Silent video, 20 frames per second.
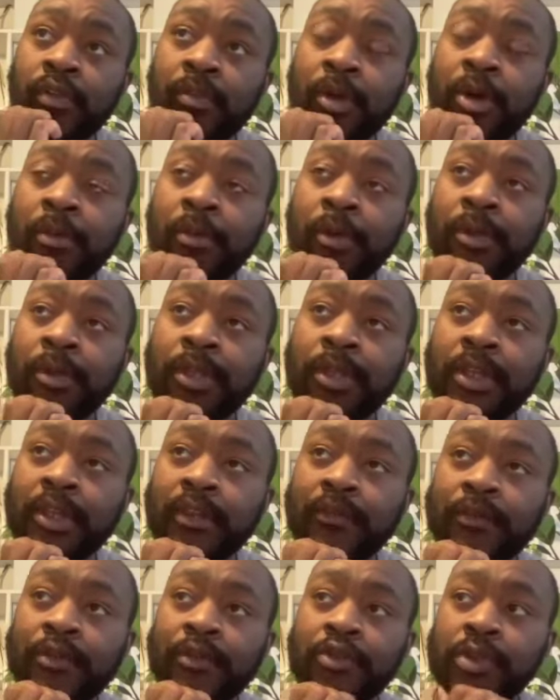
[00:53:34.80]
upcoming
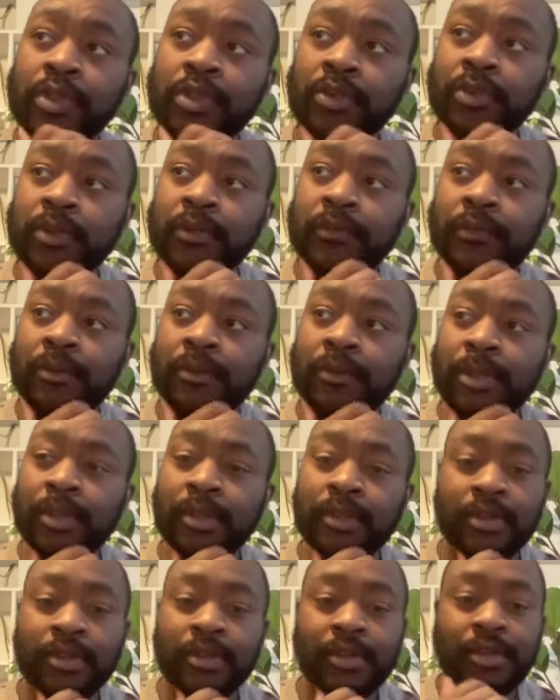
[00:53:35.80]
guests for 2024, but
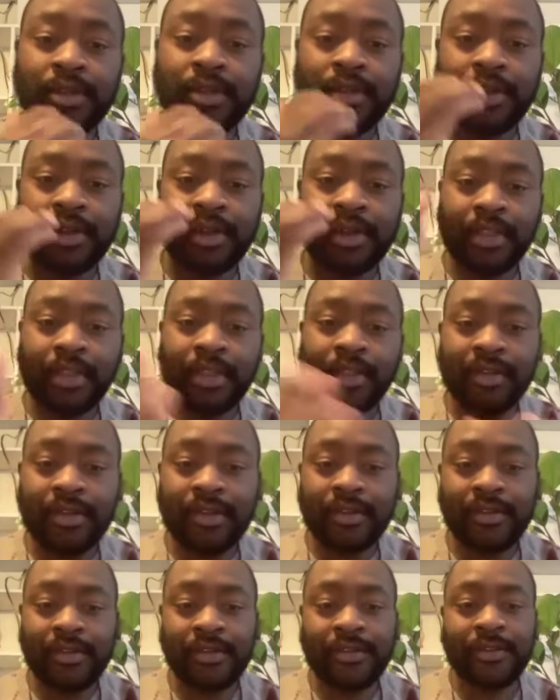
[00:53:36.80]
I think
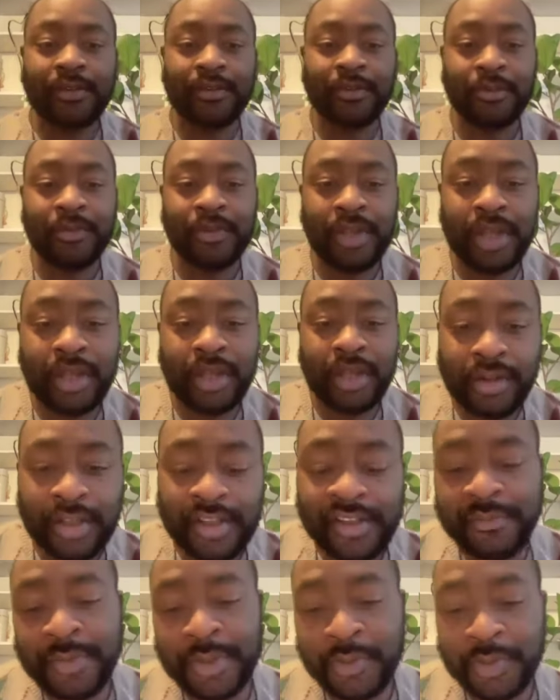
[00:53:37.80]
this is our
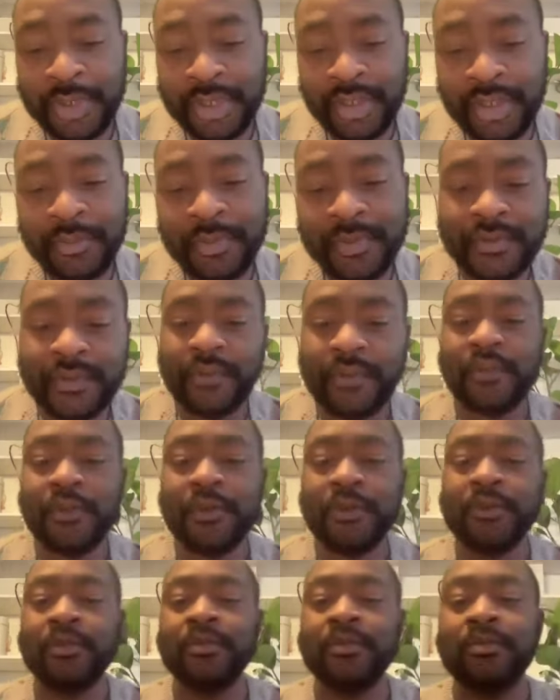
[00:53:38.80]
last but one episode.
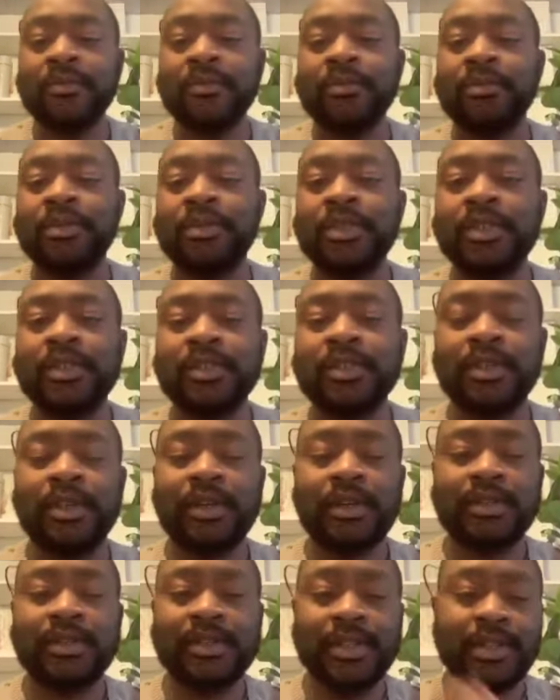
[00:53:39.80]
So please
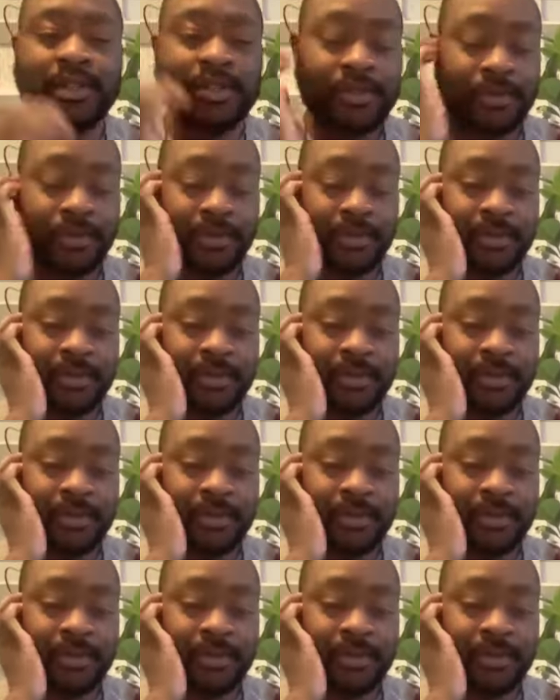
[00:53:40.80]
stay tuned.